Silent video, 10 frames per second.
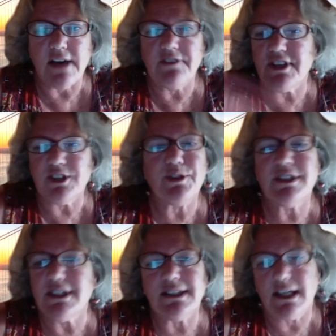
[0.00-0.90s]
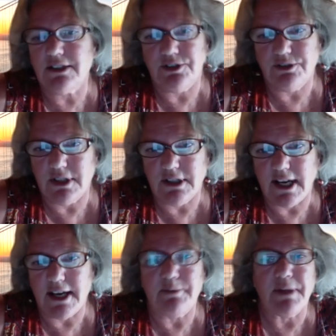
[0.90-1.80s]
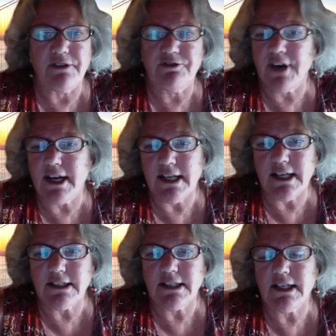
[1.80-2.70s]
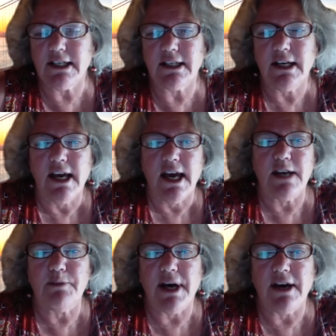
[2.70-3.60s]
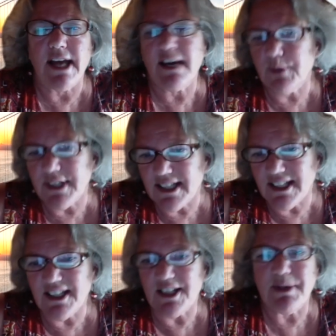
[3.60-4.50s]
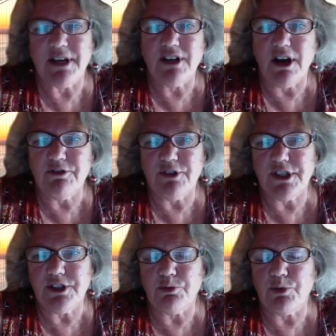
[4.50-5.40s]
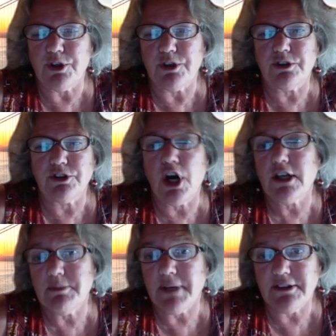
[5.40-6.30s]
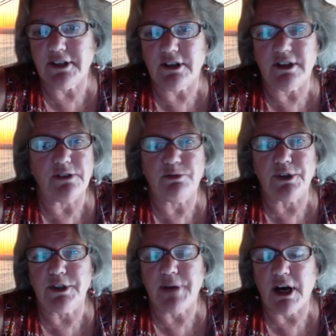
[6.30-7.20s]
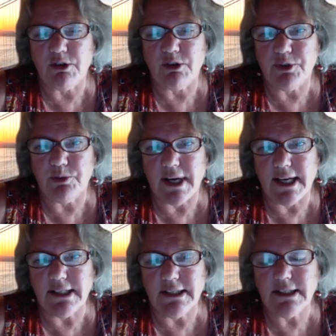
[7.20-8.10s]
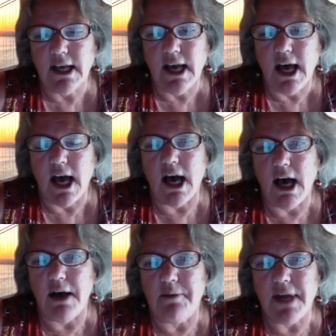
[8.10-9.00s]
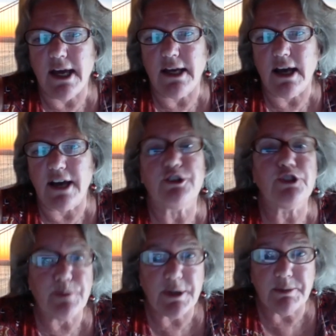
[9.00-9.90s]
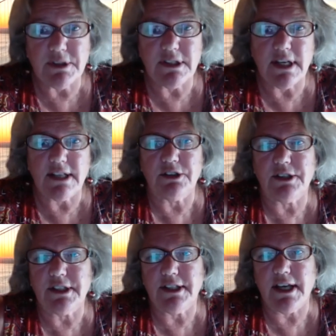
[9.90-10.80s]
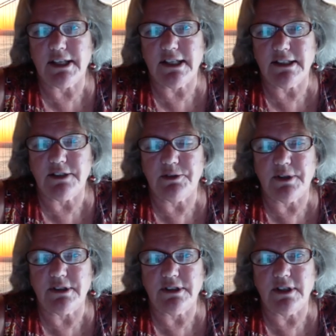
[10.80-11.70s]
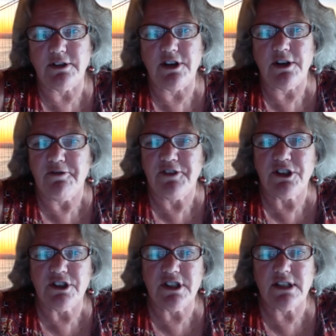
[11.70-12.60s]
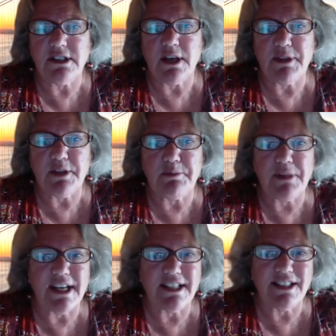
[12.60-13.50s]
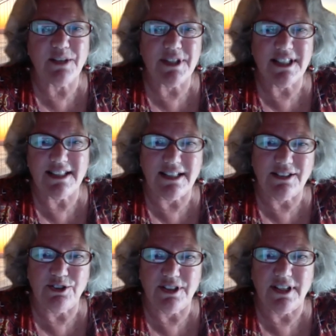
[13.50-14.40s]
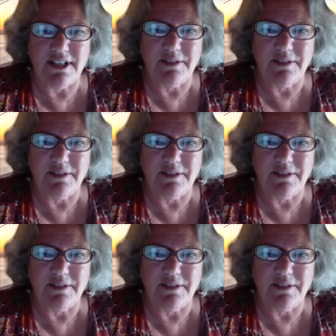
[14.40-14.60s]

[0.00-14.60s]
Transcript: things we didn't get to today about financing and about equity and about coverage were talked about there in really powerful ways. And I urge people to take a look at that, because it fills in some of the blanks that we didn't get to today.